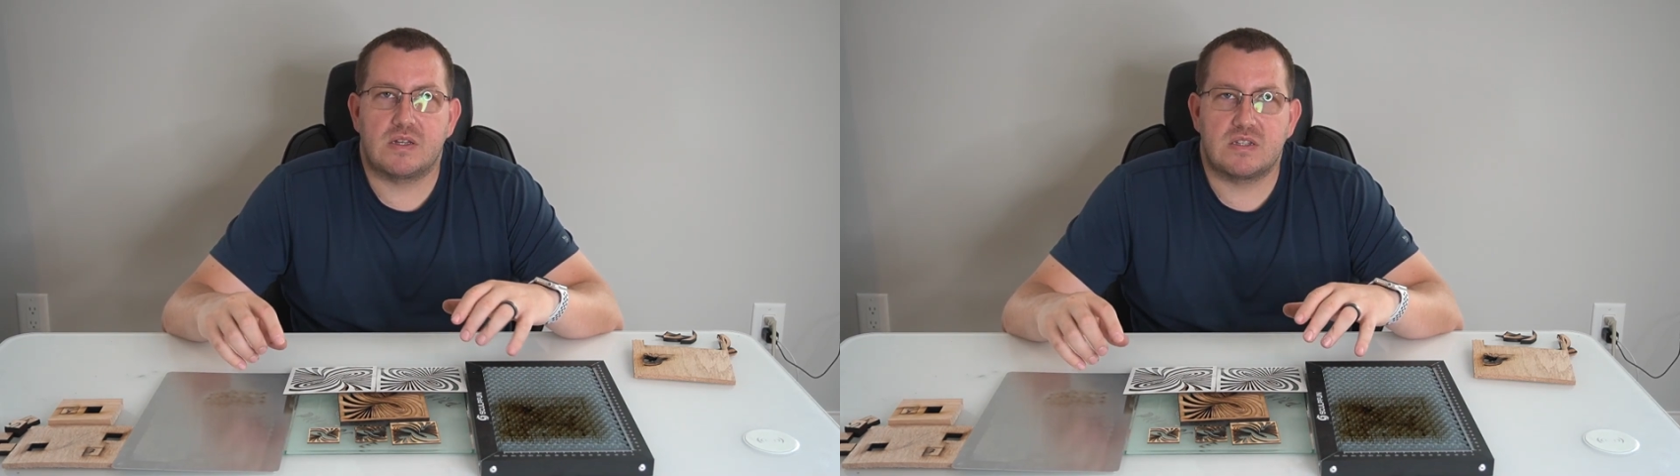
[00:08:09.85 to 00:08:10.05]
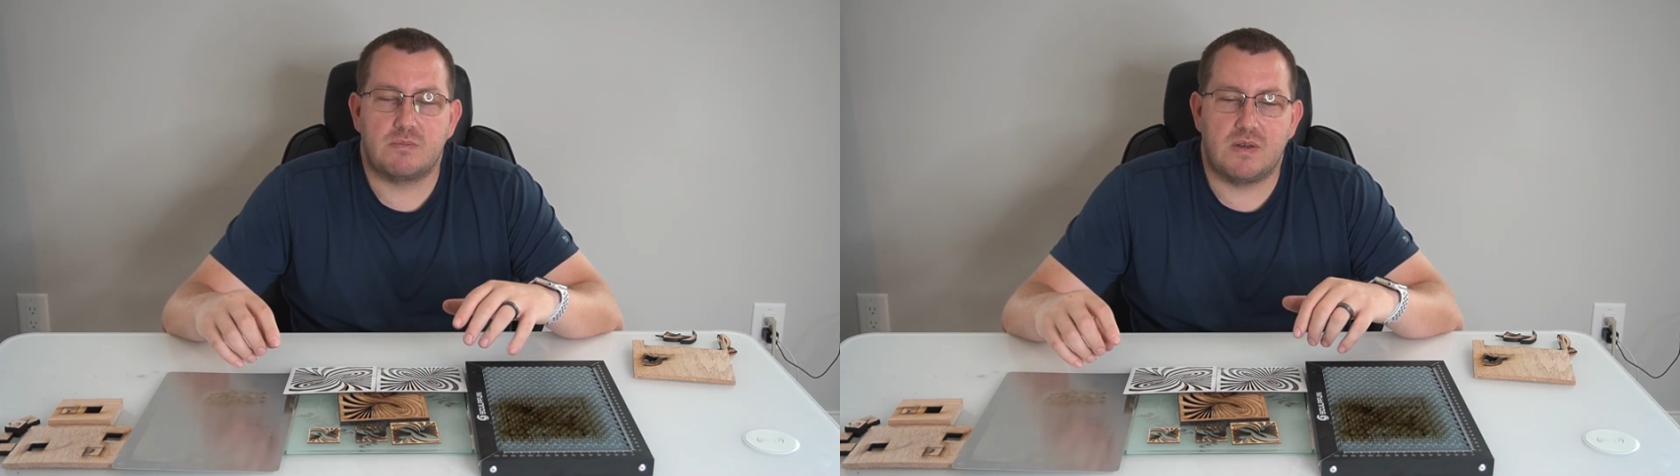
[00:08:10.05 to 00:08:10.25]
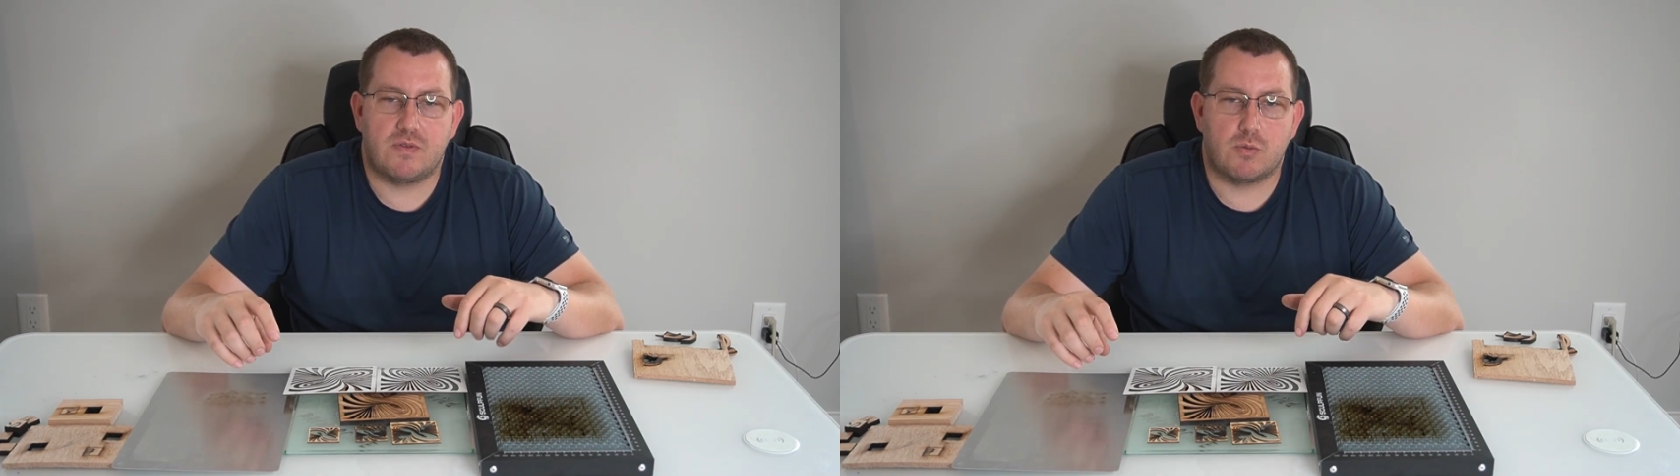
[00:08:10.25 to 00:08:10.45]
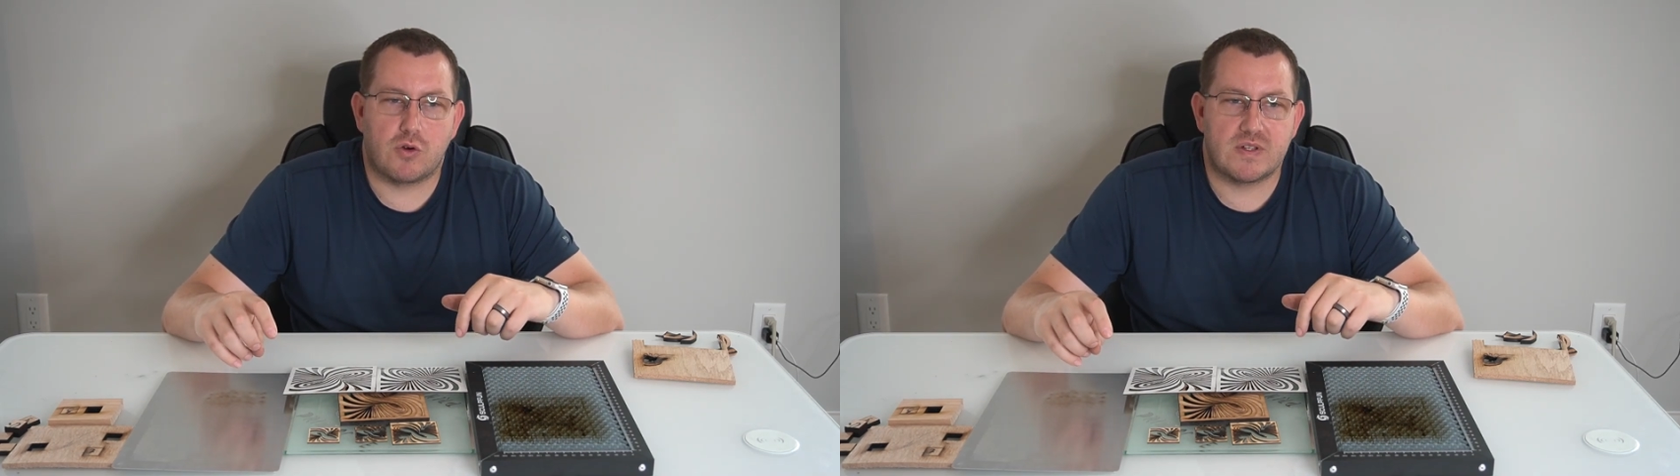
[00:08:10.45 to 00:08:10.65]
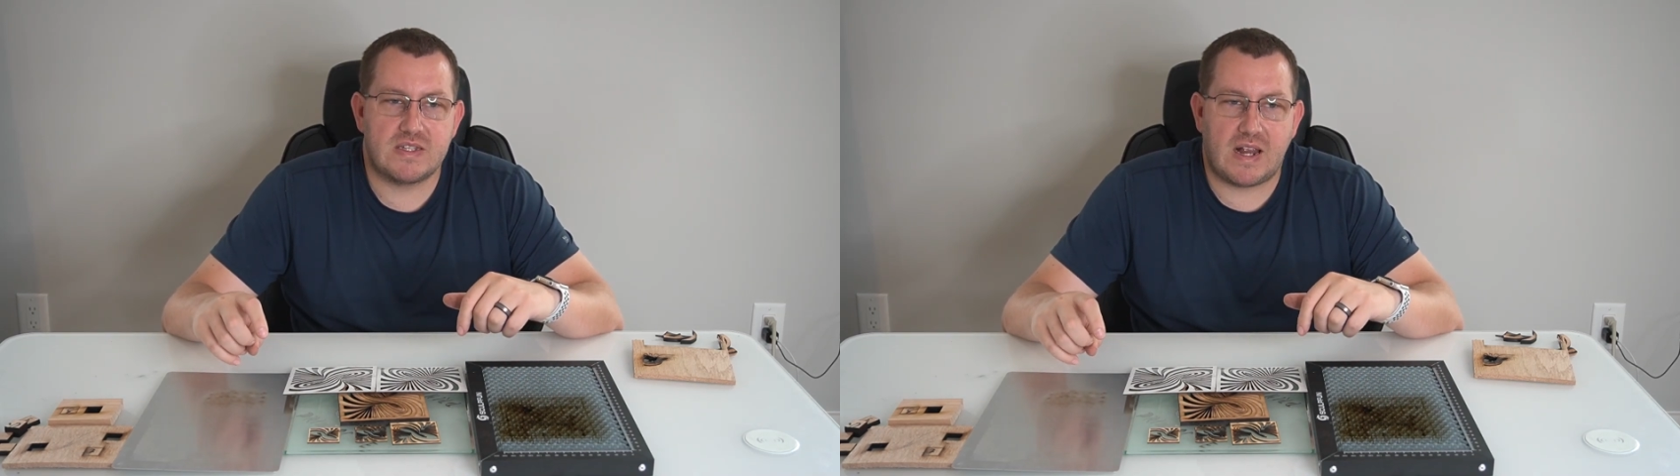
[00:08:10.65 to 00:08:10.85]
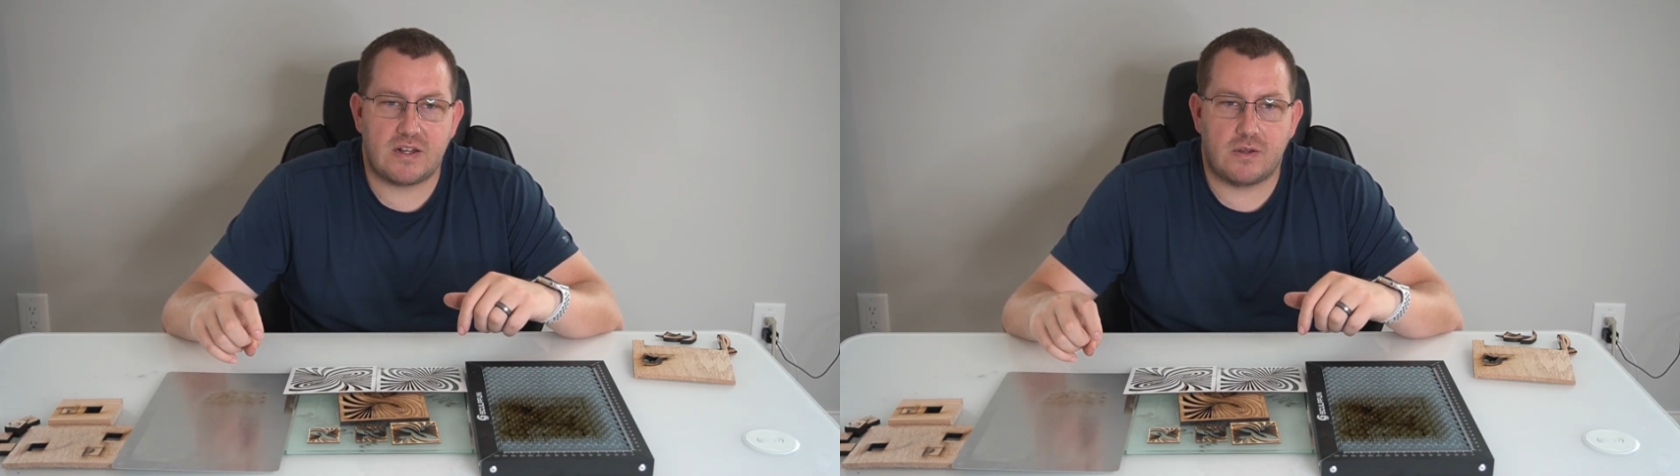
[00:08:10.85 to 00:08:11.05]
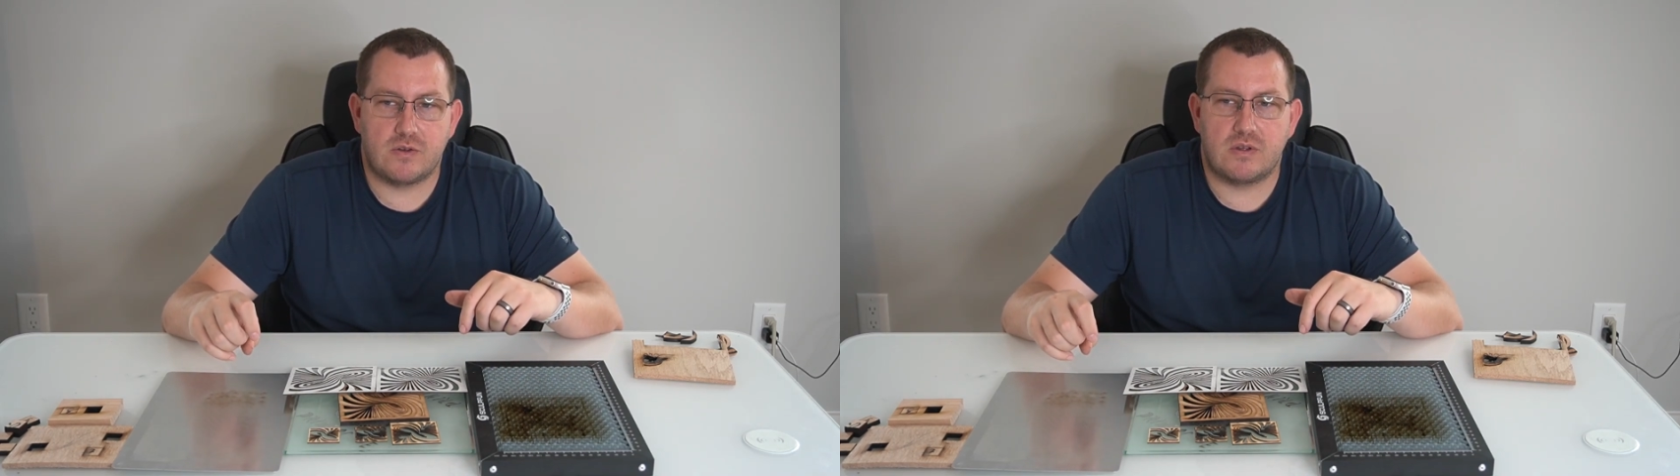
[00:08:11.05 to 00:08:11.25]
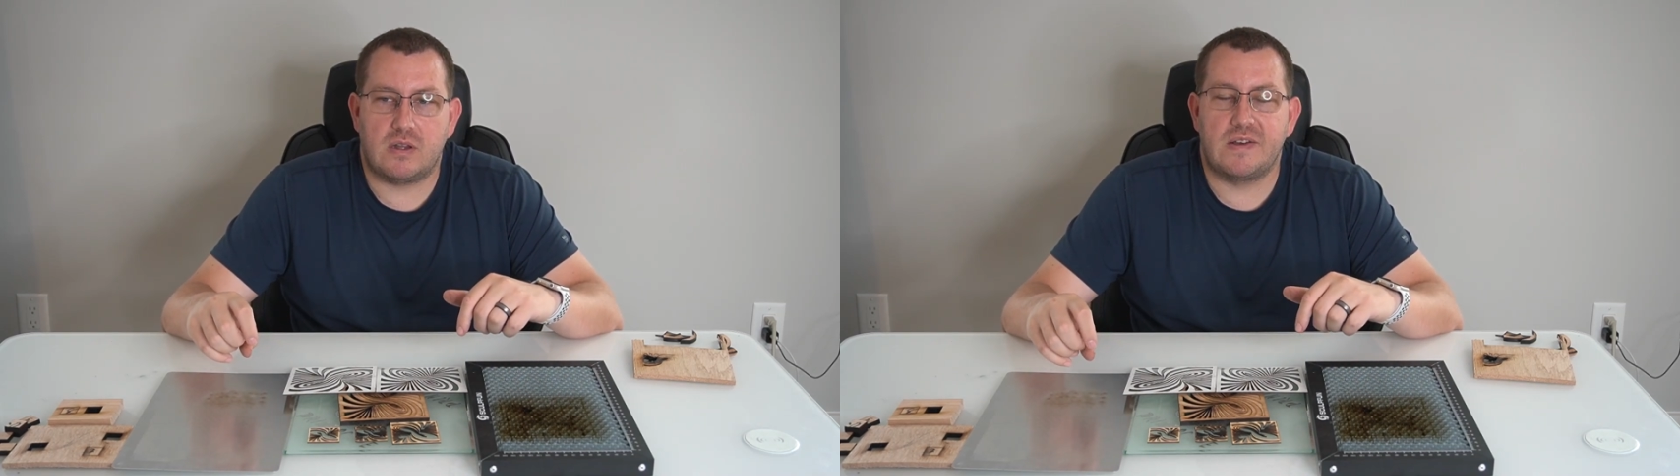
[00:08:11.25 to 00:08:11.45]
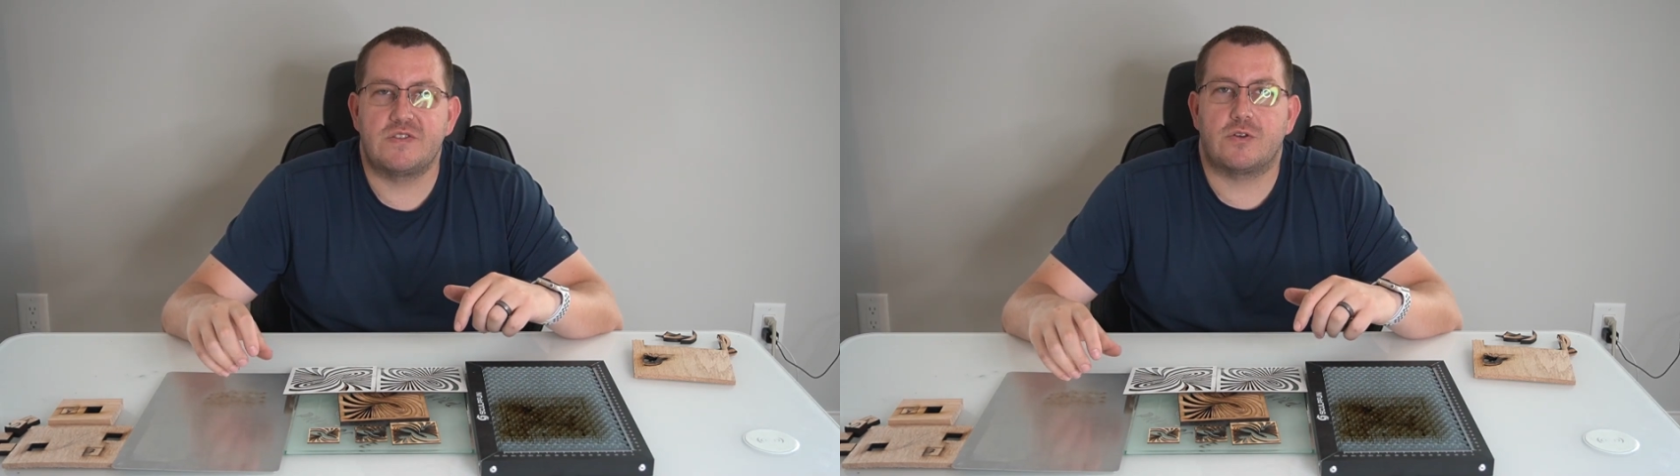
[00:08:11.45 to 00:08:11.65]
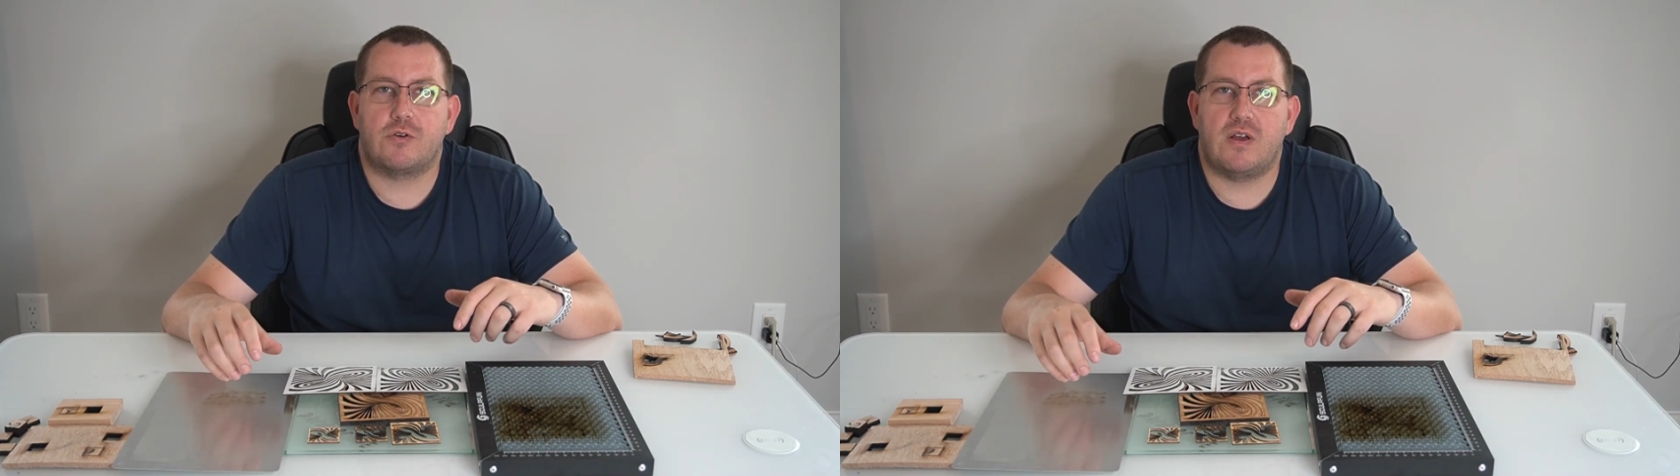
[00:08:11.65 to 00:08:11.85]
because it's meant for more of a standalone
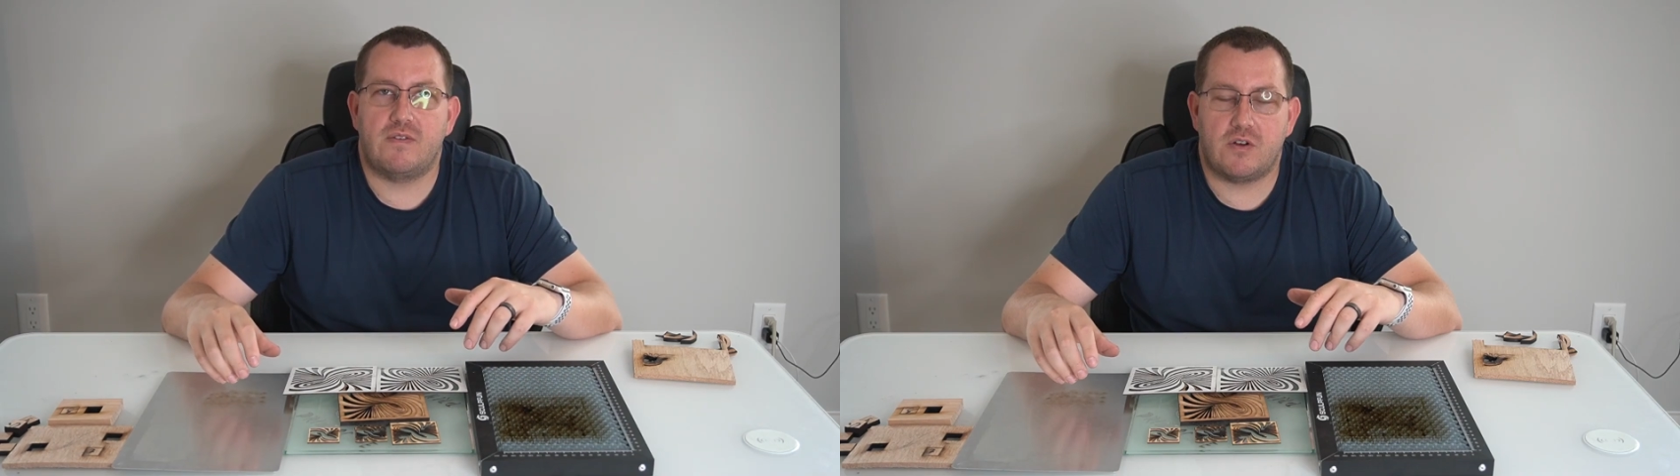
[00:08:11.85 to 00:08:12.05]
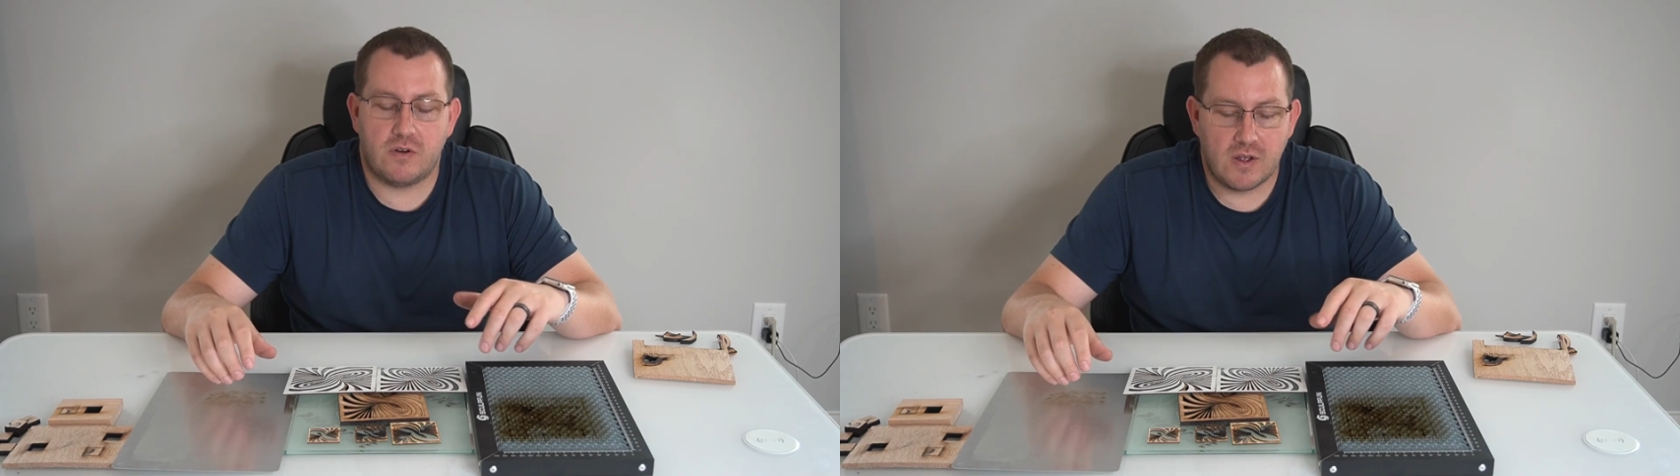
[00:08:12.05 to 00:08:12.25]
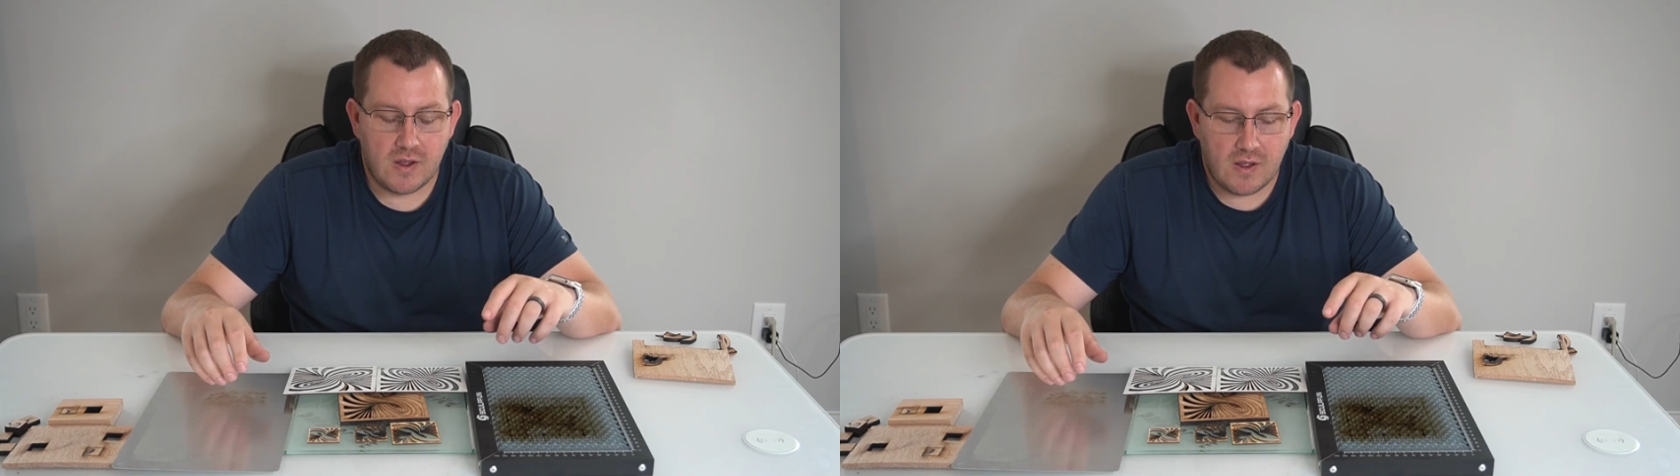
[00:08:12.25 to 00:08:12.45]
laser engraver.